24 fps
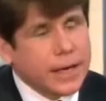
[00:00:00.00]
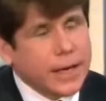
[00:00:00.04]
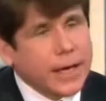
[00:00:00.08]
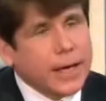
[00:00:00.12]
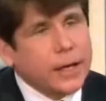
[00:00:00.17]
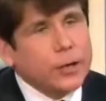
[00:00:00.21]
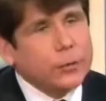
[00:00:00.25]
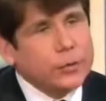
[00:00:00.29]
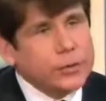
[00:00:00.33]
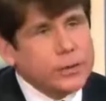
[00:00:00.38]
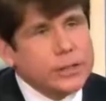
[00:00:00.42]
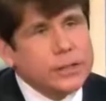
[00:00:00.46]

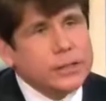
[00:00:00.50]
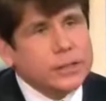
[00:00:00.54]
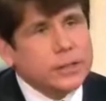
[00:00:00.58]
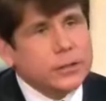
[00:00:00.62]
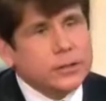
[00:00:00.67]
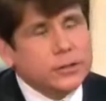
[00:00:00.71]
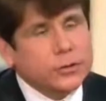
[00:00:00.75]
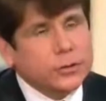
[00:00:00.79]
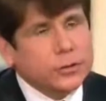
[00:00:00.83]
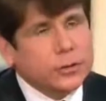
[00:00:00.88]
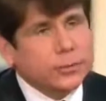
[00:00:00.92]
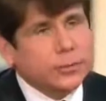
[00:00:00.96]
How is it
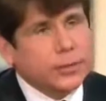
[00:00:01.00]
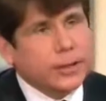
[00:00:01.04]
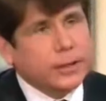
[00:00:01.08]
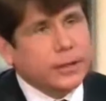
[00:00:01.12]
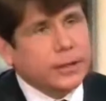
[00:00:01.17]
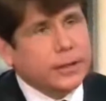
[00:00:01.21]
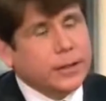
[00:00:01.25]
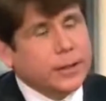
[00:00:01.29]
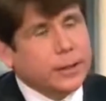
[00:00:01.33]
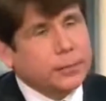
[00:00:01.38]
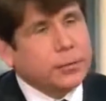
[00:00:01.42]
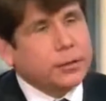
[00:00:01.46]
that you can
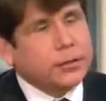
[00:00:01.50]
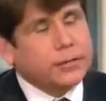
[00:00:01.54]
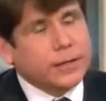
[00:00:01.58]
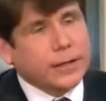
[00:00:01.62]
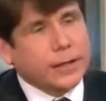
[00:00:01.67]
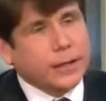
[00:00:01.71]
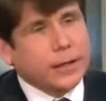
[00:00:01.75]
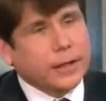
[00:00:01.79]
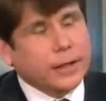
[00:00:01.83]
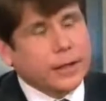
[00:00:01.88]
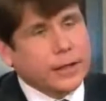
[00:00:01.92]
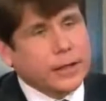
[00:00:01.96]
make a couple of
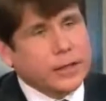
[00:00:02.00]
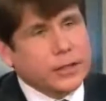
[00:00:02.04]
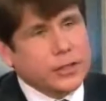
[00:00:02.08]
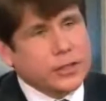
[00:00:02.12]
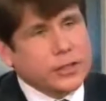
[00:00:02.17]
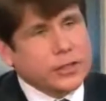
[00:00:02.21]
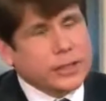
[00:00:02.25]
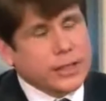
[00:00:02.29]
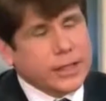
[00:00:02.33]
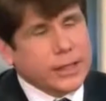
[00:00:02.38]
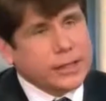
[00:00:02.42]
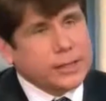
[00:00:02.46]

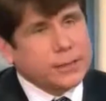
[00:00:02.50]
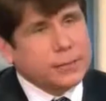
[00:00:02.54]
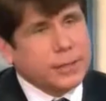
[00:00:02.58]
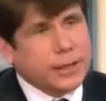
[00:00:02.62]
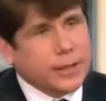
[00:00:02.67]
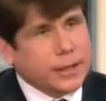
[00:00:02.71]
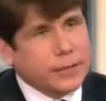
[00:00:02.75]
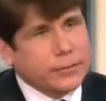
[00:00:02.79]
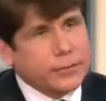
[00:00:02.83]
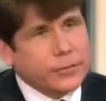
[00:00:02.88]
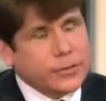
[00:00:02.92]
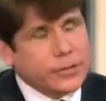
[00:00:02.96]
allegations, take some
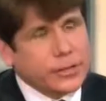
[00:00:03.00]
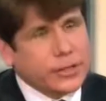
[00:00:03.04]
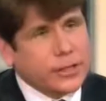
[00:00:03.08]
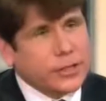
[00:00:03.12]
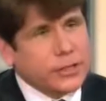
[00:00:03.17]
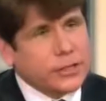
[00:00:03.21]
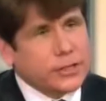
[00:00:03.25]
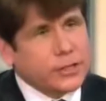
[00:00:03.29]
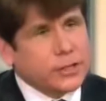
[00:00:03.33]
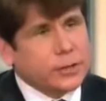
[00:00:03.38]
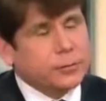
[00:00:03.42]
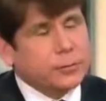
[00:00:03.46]

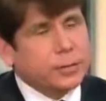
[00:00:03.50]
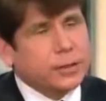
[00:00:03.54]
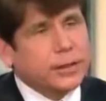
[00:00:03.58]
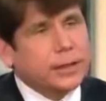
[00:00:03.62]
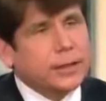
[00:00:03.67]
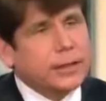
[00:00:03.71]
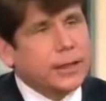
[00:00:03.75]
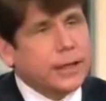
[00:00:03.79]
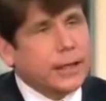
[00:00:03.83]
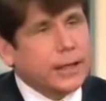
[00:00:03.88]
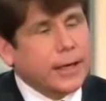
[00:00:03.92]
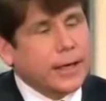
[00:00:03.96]
conversations
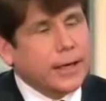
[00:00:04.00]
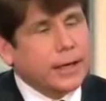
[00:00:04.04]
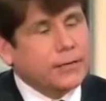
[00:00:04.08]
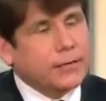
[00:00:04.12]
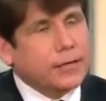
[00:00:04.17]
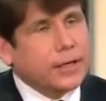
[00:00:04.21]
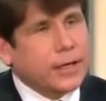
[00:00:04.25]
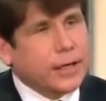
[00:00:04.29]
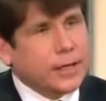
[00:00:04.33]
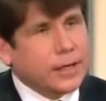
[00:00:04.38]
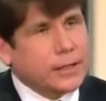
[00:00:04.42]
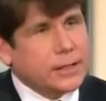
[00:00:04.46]
completely out
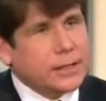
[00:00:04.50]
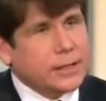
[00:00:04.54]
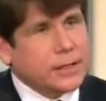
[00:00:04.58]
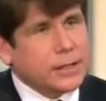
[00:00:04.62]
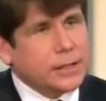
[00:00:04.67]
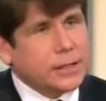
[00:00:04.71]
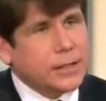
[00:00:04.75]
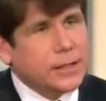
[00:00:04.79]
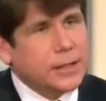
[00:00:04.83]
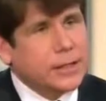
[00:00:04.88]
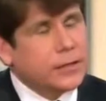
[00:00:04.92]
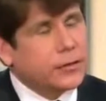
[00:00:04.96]
of
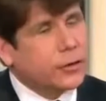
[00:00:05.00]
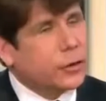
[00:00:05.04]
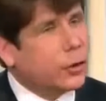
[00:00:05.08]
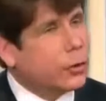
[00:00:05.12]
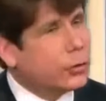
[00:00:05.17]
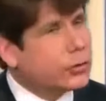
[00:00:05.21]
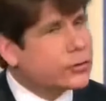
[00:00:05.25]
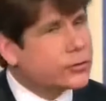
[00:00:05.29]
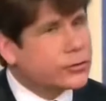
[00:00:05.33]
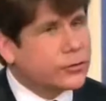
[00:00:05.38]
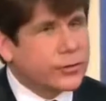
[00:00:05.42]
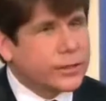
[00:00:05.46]
context, the
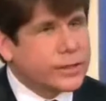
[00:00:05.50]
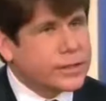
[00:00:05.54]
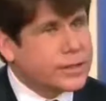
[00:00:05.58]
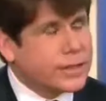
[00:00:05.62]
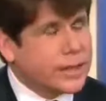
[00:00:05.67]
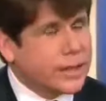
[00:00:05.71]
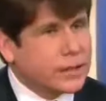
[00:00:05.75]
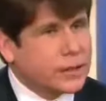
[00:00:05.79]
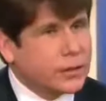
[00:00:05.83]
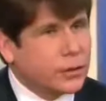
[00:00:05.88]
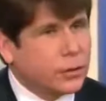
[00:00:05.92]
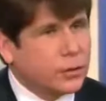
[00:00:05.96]
whole story is
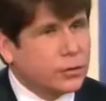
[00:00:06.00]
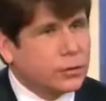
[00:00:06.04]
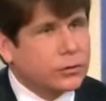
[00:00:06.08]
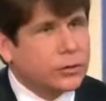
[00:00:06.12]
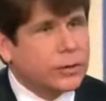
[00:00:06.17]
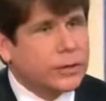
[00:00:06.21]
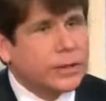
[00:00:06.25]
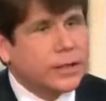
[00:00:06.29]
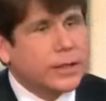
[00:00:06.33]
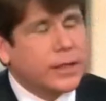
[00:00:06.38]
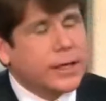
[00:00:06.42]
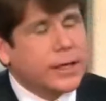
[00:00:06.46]
not told,